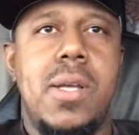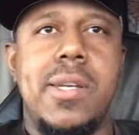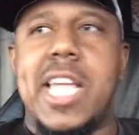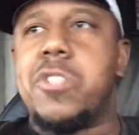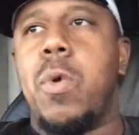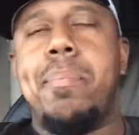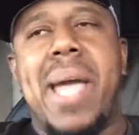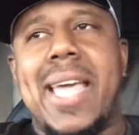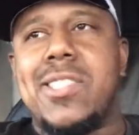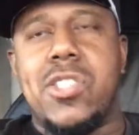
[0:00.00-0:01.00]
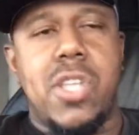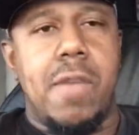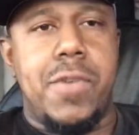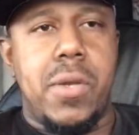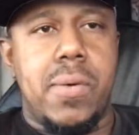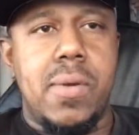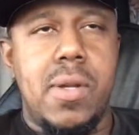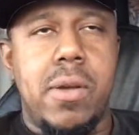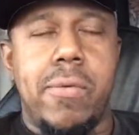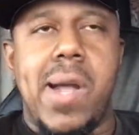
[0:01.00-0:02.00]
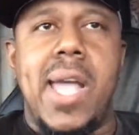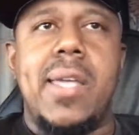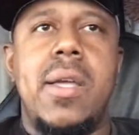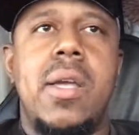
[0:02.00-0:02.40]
That's what banks and stuff do, right?